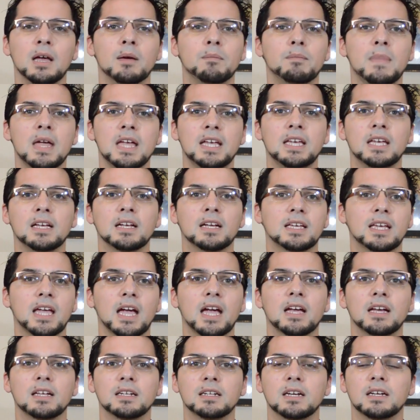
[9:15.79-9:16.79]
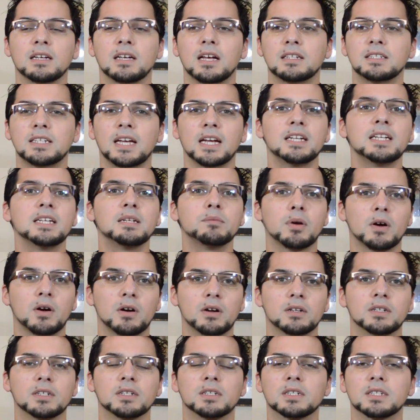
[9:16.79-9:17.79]
making, again, a dating
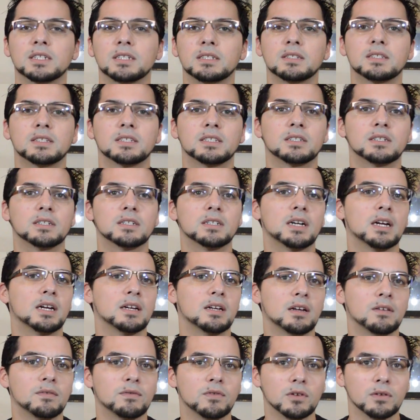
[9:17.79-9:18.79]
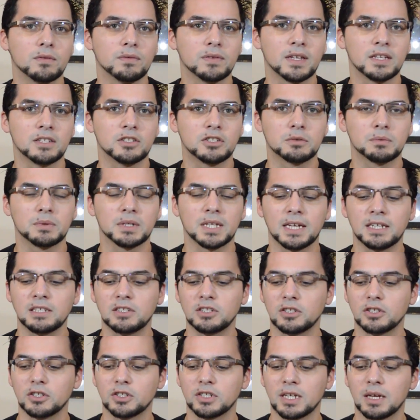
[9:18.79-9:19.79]
partner consider a full-fledged
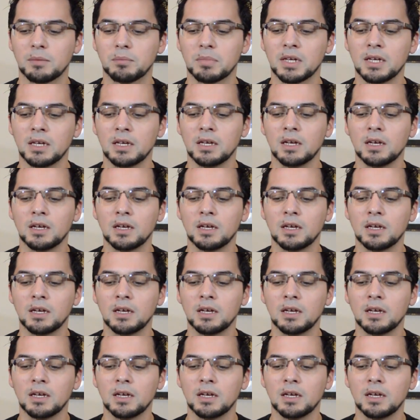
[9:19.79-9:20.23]
relationship.